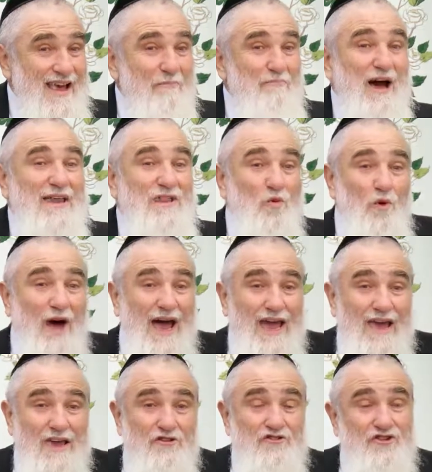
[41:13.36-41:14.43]
By the
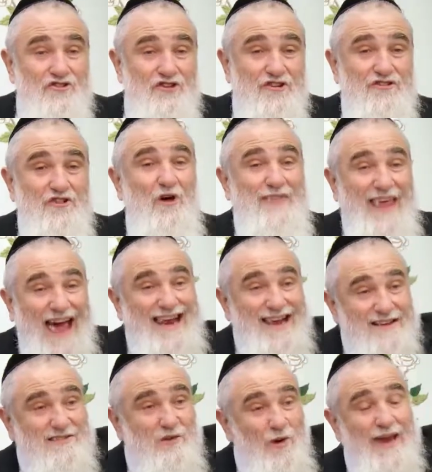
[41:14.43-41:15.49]
way, you should just know that
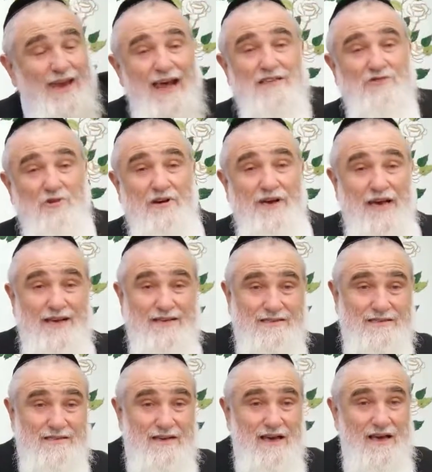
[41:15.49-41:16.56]
is the way an Esrog
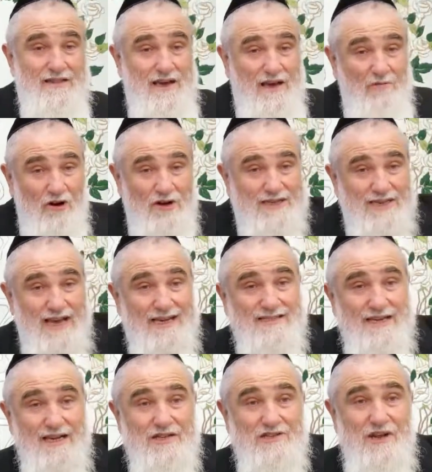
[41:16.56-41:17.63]
is. The Gemara says
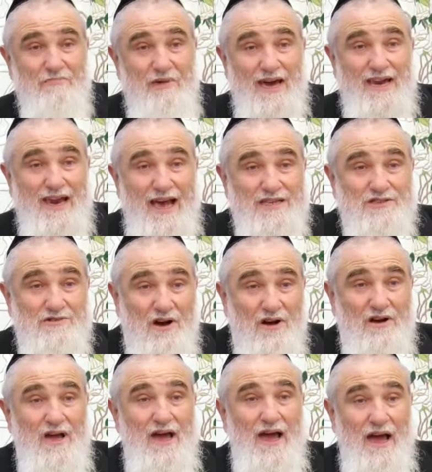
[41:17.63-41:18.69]
that it, by an
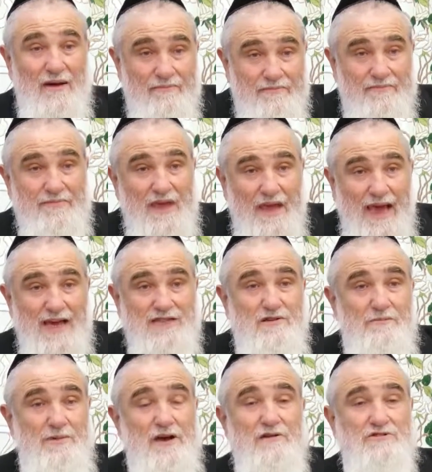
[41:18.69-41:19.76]
Esrog,
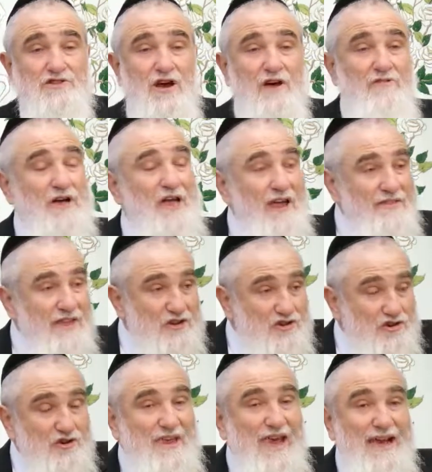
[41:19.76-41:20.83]
Shava. The
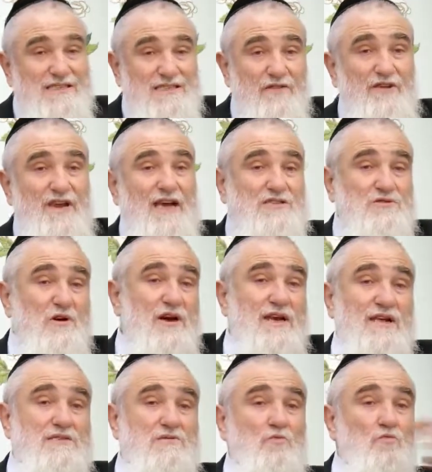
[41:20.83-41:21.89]
taste of an esrog and
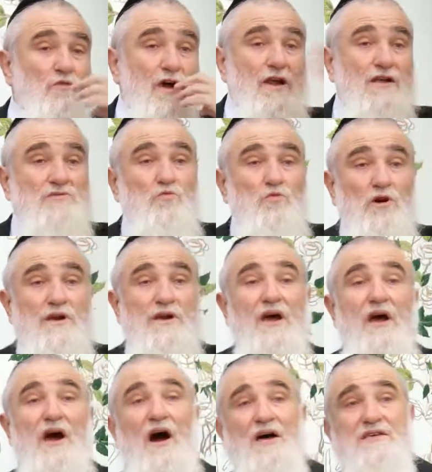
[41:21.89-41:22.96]
its, and its wood
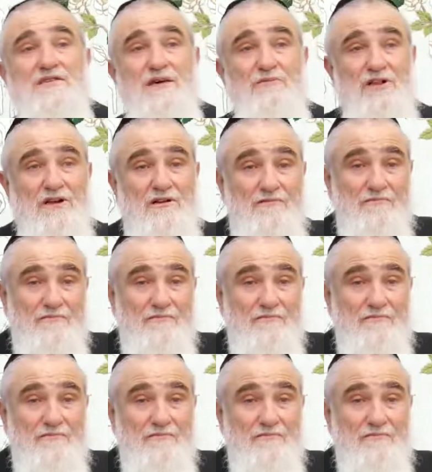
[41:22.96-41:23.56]
are similar.